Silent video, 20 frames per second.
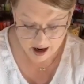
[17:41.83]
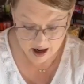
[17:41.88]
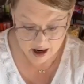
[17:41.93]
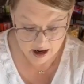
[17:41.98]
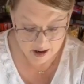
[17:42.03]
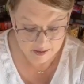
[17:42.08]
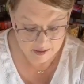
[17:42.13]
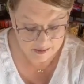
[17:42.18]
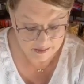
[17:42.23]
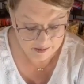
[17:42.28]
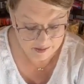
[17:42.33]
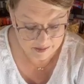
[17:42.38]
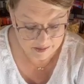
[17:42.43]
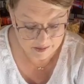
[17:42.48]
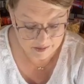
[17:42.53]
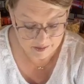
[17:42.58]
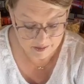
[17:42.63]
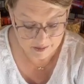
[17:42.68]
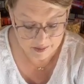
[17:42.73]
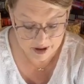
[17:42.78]

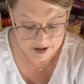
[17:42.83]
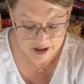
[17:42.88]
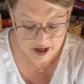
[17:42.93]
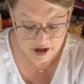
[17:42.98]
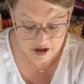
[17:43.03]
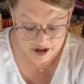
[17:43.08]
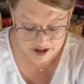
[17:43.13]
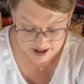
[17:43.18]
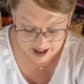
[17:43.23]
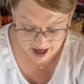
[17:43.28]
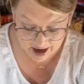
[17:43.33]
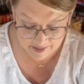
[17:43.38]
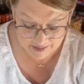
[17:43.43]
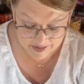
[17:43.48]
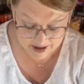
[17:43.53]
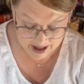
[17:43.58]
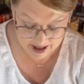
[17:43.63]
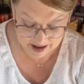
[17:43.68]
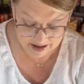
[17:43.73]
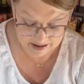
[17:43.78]
But there's
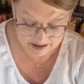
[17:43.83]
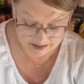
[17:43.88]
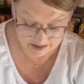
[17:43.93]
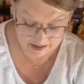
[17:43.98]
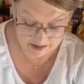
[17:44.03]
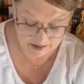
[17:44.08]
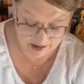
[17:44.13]
some that